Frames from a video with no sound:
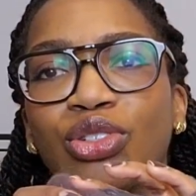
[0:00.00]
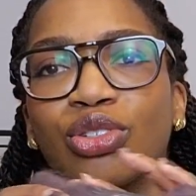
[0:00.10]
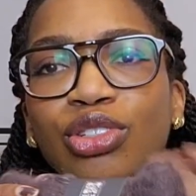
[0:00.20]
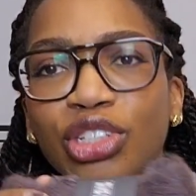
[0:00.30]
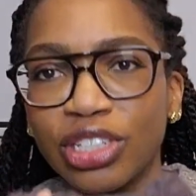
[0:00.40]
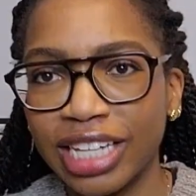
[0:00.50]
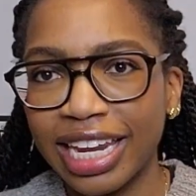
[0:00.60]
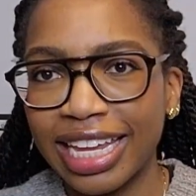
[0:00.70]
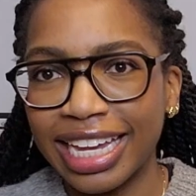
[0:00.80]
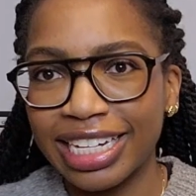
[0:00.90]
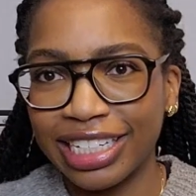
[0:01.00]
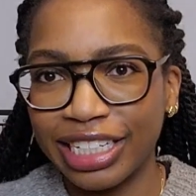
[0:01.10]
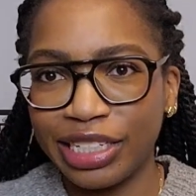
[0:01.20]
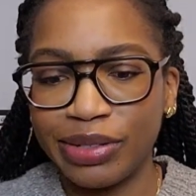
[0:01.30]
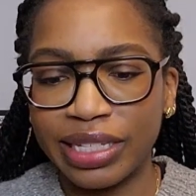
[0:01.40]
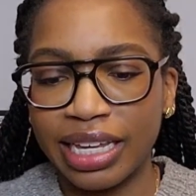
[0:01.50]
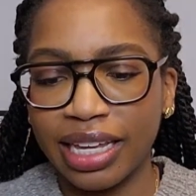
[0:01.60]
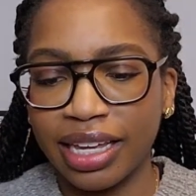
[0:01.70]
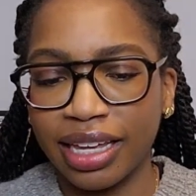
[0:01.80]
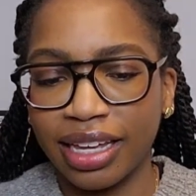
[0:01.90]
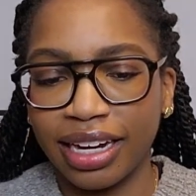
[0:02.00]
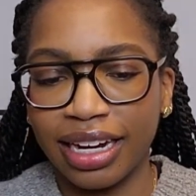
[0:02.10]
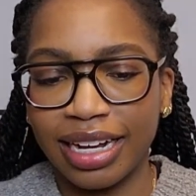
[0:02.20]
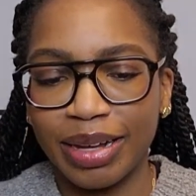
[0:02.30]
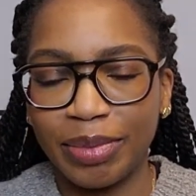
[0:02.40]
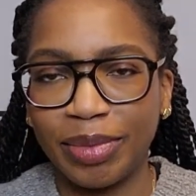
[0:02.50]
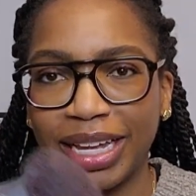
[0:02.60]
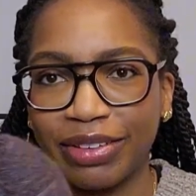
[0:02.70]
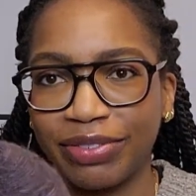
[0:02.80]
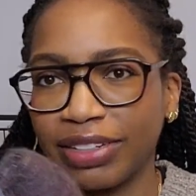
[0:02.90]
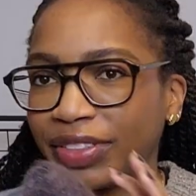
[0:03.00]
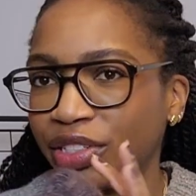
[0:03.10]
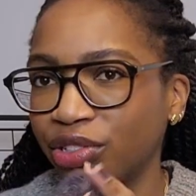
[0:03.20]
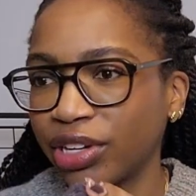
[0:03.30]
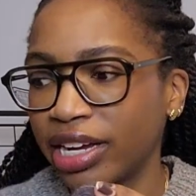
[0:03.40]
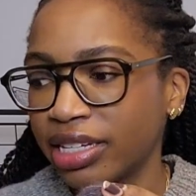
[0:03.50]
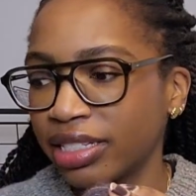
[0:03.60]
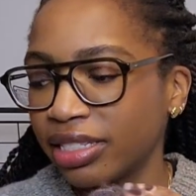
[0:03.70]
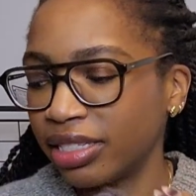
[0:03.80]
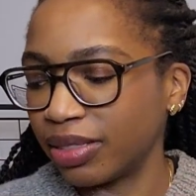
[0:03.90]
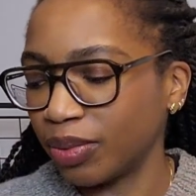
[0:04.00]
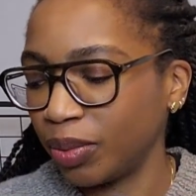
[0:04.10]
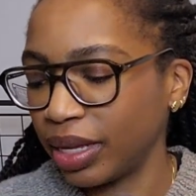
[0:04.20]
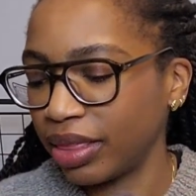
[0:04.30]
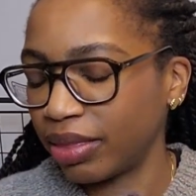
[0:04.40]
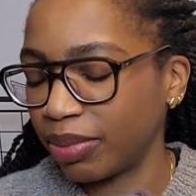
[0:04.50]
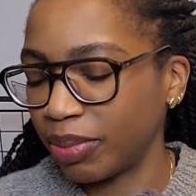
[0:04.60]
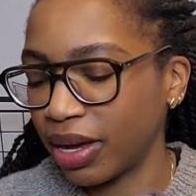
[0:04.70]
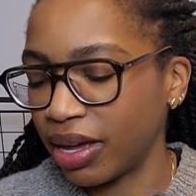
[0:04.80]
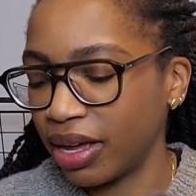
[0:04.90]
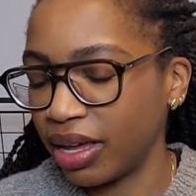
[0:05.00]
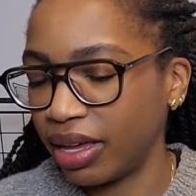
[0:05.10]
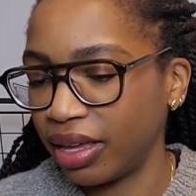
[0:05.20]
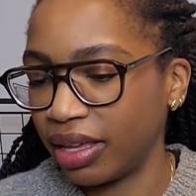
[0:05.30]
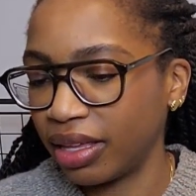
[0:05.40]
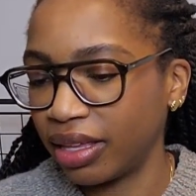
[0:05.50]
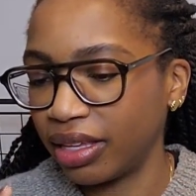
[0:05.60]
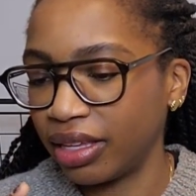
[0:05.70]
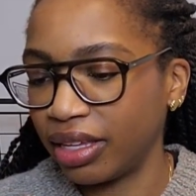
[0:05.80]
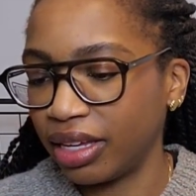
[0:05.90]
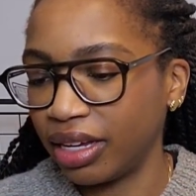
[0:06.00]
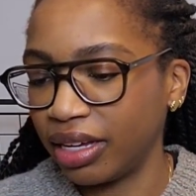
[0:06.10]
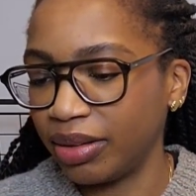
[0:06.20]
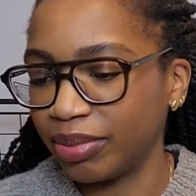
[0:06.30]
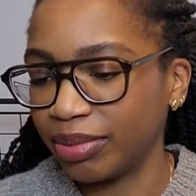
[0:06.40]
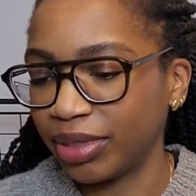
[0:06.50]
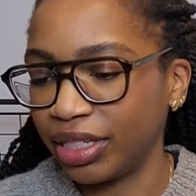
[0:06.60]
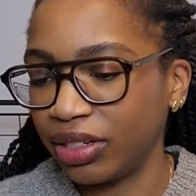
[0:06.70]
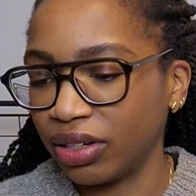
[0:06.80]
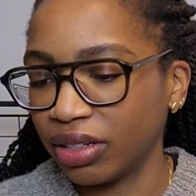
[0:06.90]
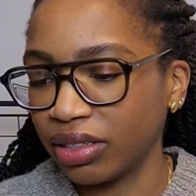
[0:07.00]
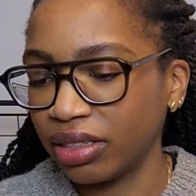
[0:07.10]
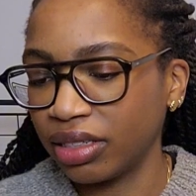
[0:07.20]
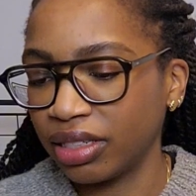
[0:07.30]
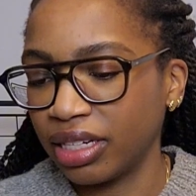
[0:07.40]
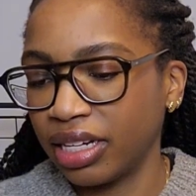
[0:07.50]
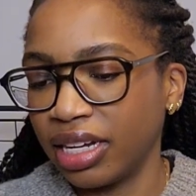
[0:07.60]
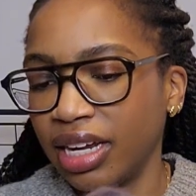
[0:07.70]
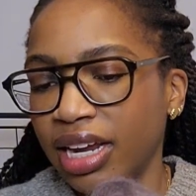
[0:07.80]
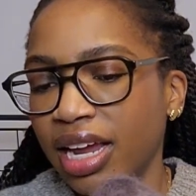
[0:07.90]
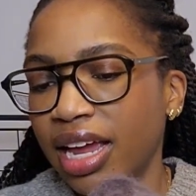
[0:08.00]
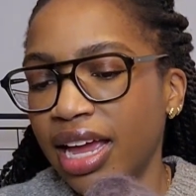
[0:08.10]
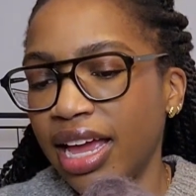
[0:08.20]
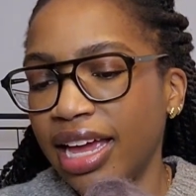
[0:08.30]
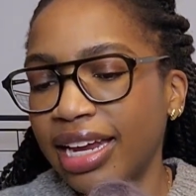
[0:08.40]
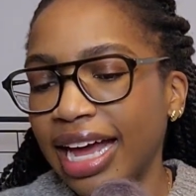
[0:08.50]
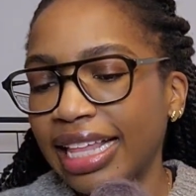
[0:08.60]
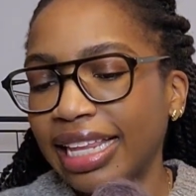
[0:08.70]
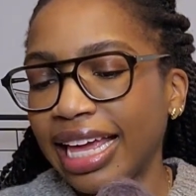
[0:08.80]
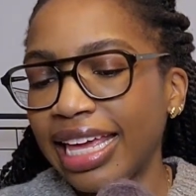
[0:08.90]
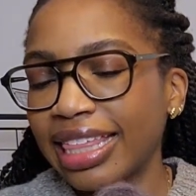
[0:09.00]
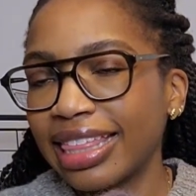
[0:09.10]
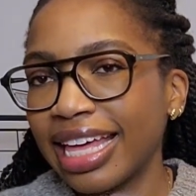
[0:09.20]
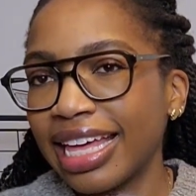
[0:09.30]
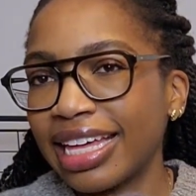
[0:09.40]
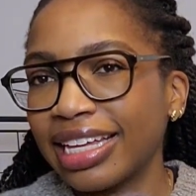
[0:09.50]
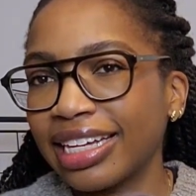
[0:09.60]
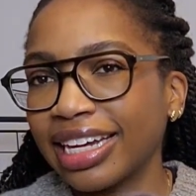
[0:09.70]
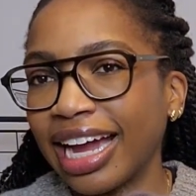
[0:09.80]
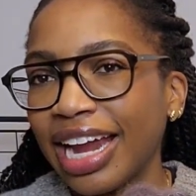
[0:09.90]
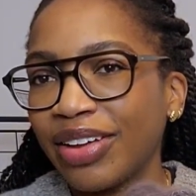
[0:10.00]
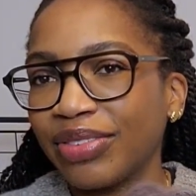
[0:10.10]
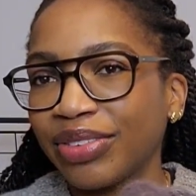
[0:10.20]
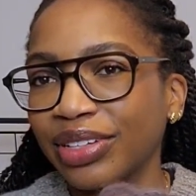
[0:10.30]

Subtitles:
just getting into using like fluffy strands with my yarn. And I like the kind of